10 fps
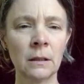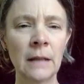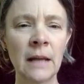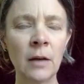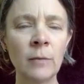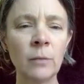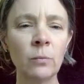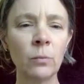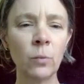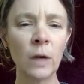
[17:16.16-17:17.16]
Naomi,
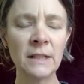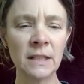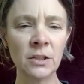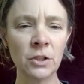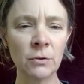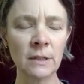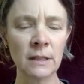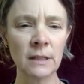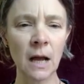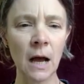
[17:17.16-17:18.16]
what did you
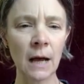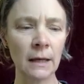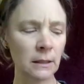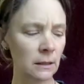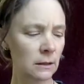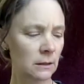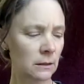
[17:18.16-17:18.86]
decide?